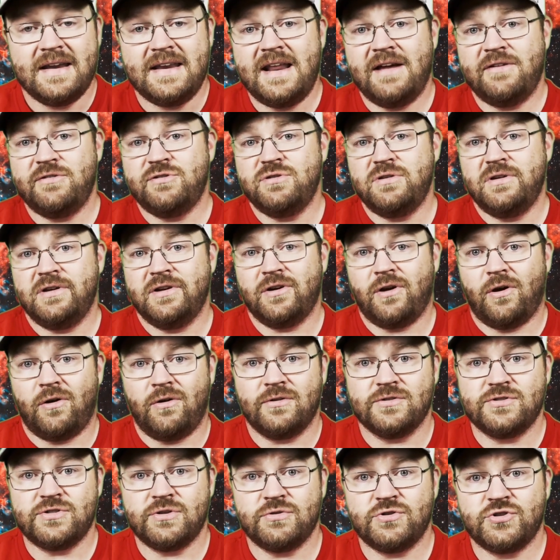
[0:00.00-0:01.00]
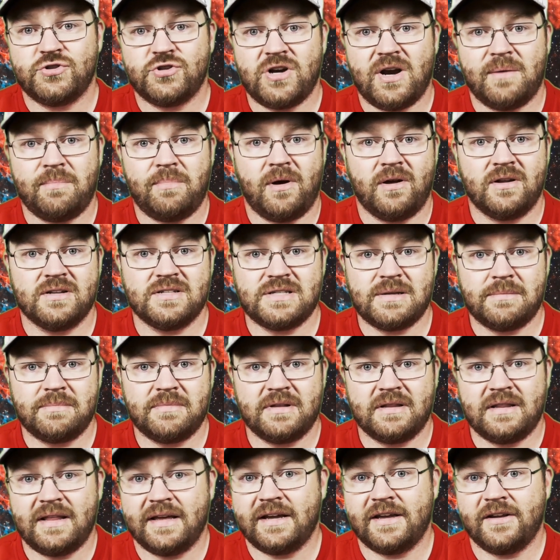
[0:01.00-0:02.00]
Now, you can also strap on
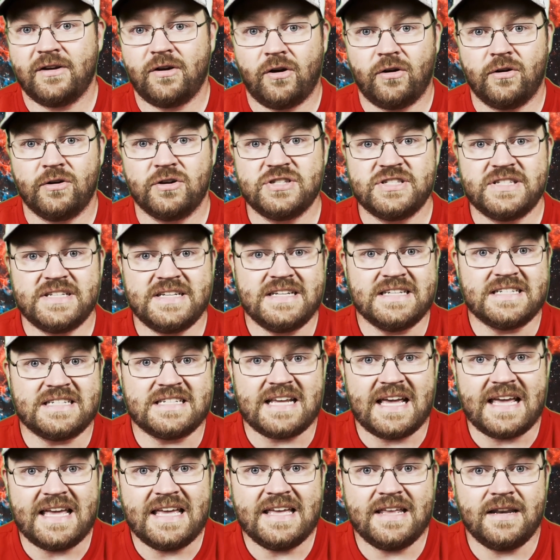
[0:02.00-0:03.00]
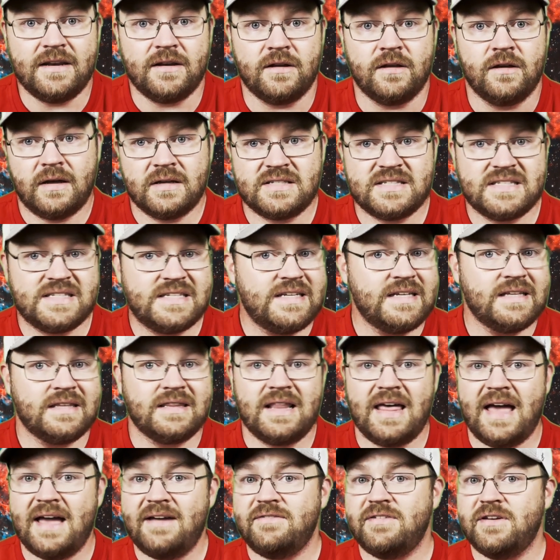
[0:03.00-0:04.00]
something like an RC10, a
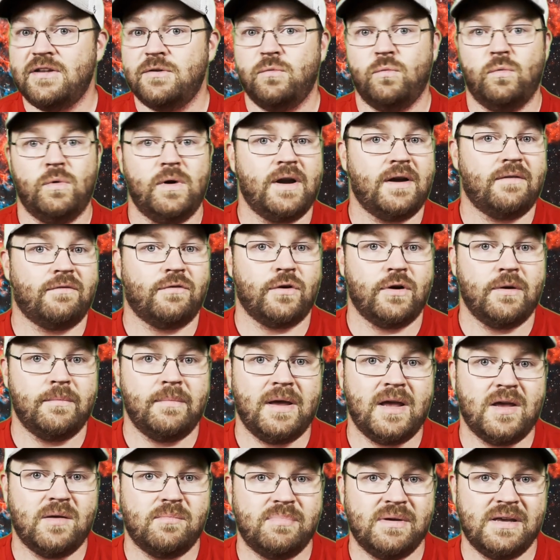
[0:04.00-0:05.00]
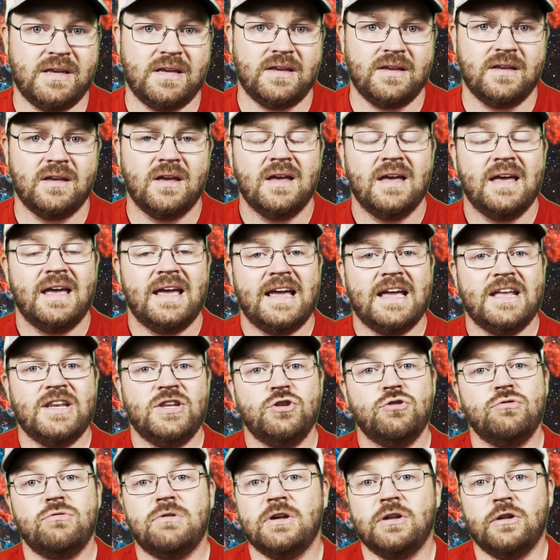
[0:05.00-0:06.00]
C11, whatever it may be,
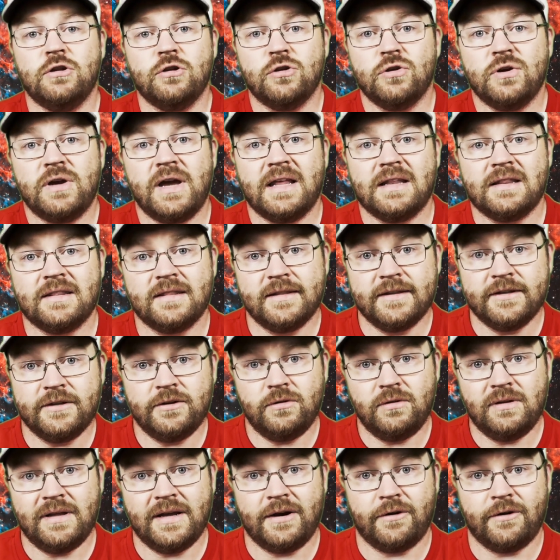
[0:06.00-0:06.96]
and you can look at little